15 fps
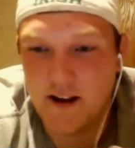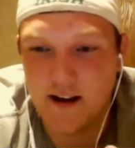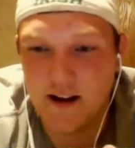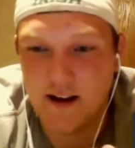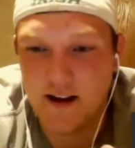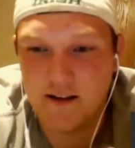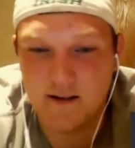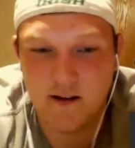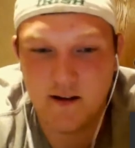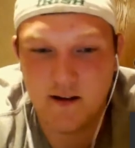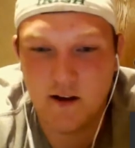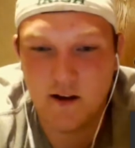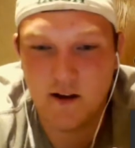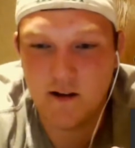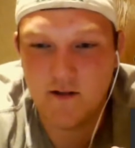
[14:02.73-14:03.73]
then
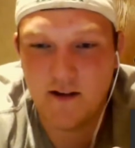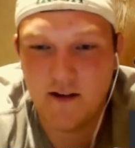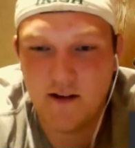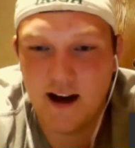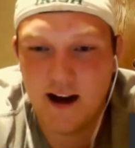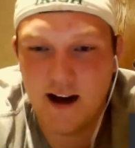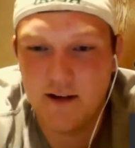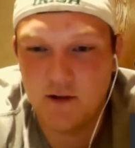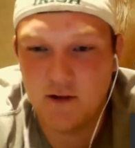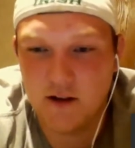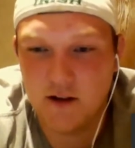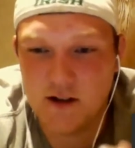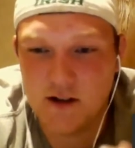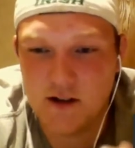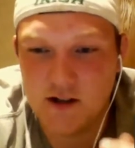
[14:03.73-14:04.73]
another 5 runs
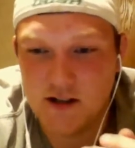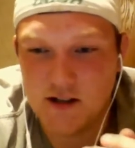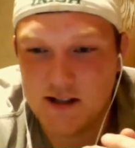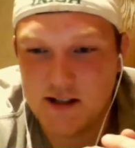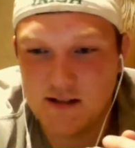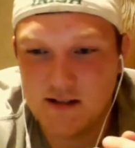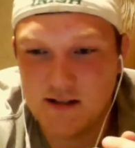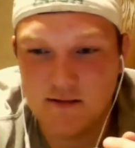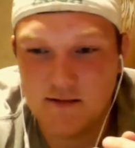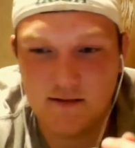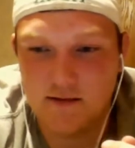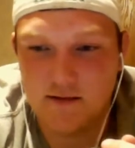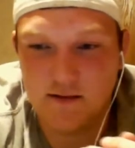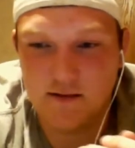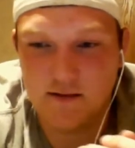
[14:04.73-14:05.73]
just
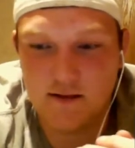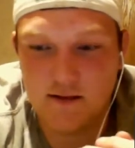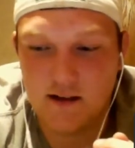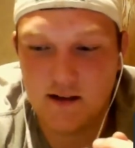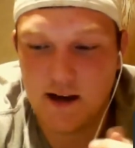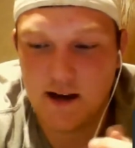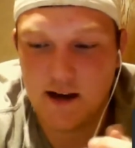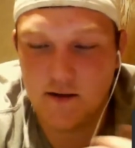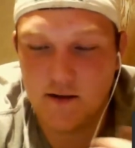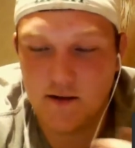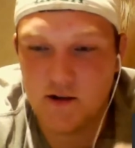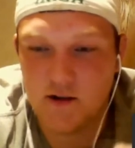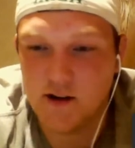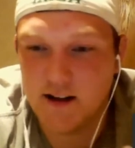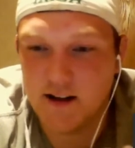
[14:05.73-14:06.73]
down the
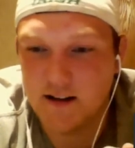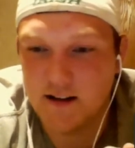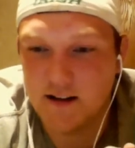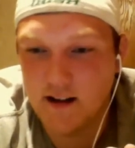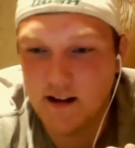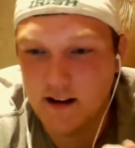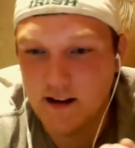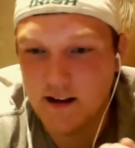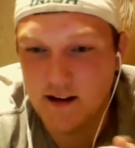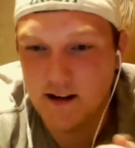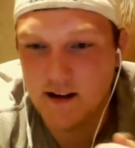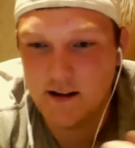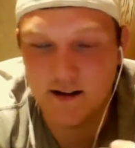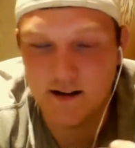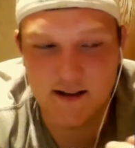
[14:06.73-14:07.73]
drain.
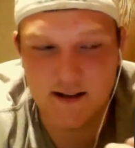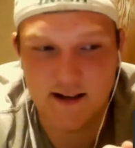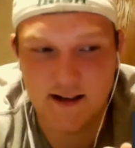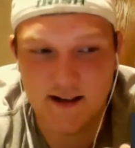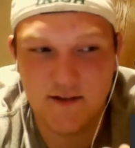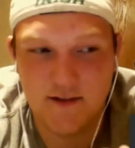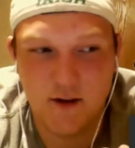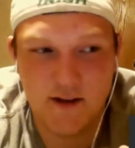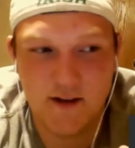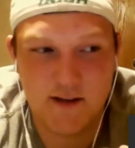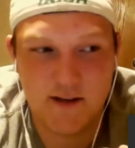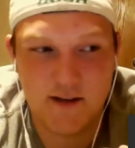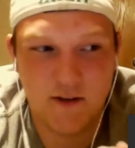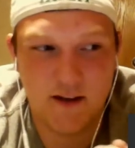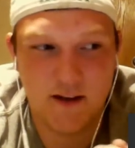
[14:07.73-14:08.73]
Because I've noticed
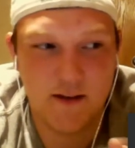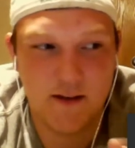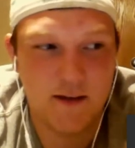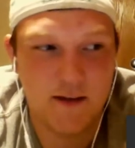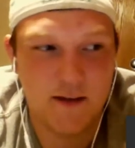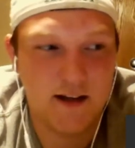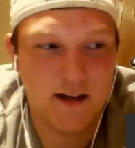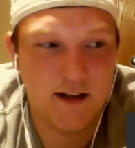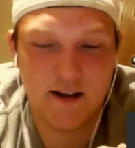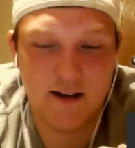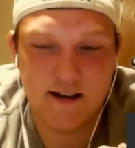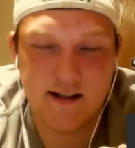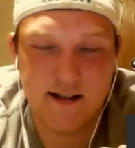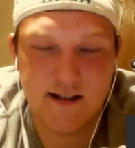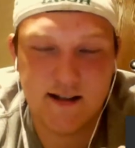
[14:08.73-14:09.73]
with him, he
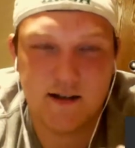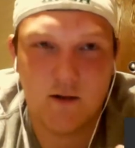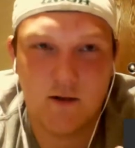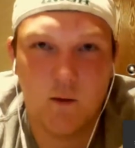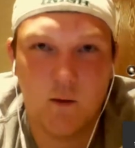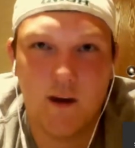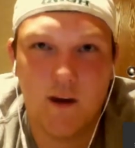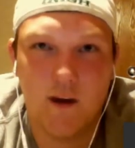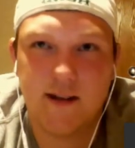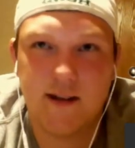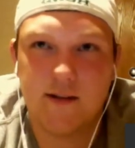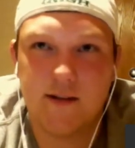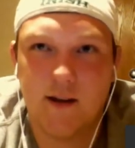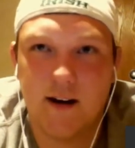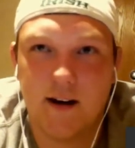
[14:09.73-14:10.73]
tries way too
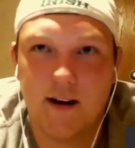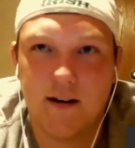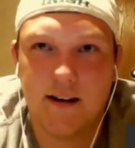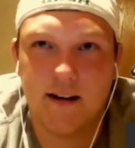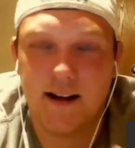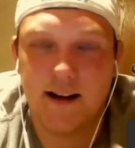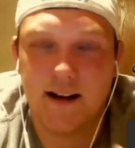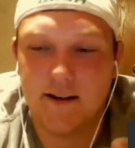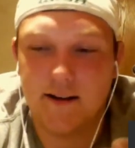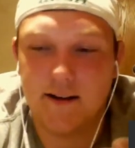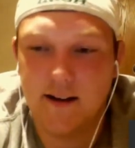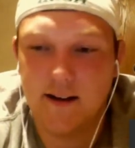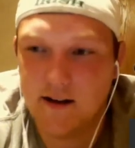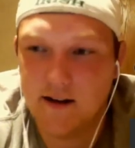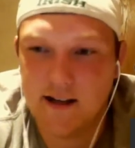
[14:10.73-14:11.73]
hard to gain
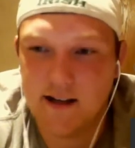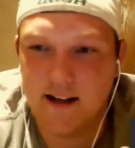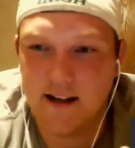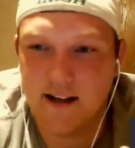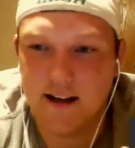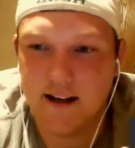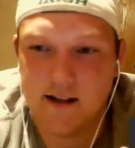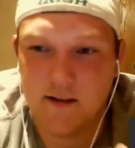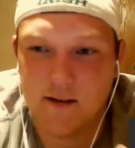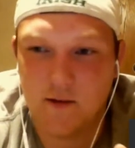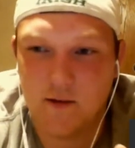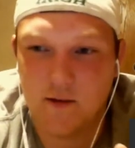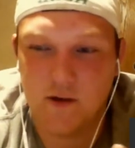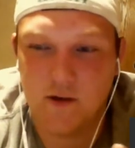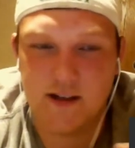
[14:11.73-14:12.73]
yards and he ends up
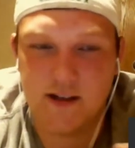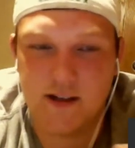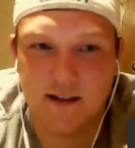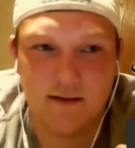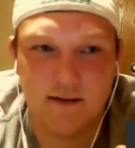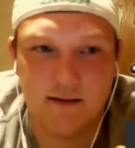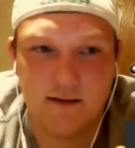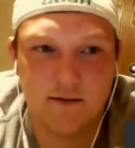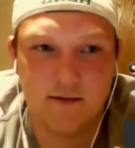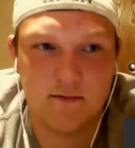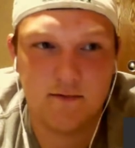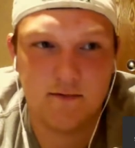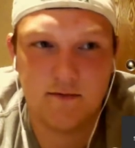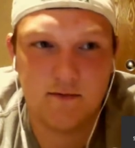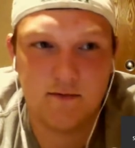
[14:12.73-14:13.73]
losing
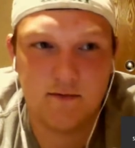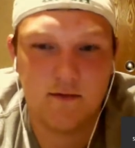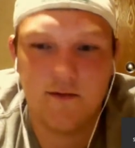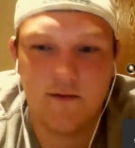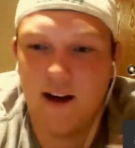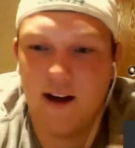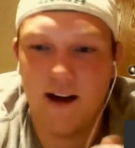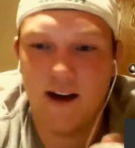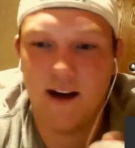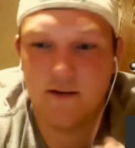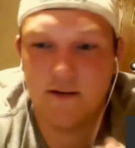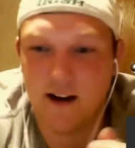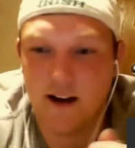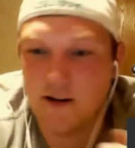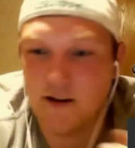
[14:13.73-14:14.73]
5
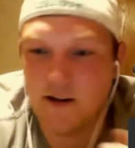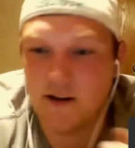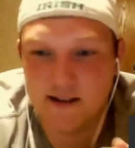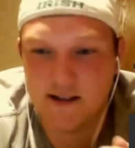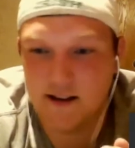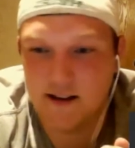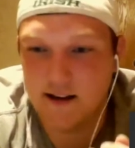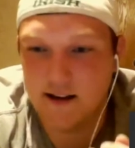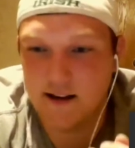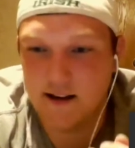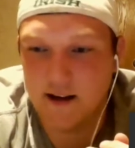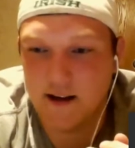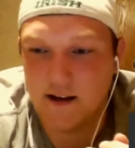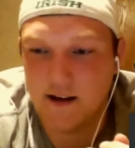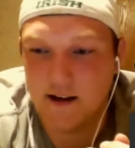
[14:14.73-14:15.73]
yards in the
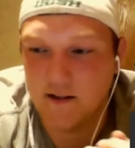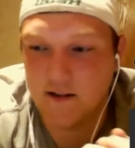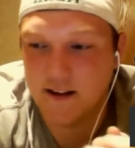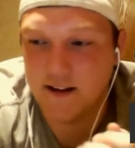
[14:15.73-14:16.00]
making of it.